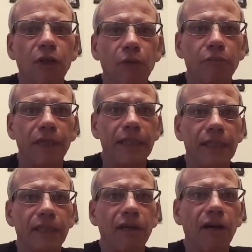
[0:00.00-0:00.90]
on
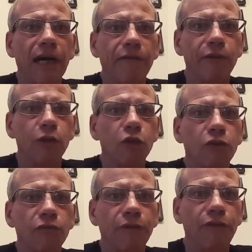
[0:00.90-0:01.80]
products I have not
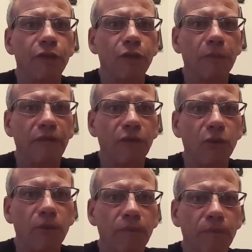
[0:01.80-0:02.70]
reviewed
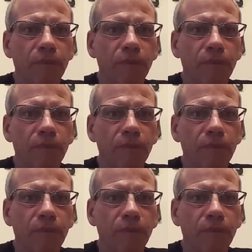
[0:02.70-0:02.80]
before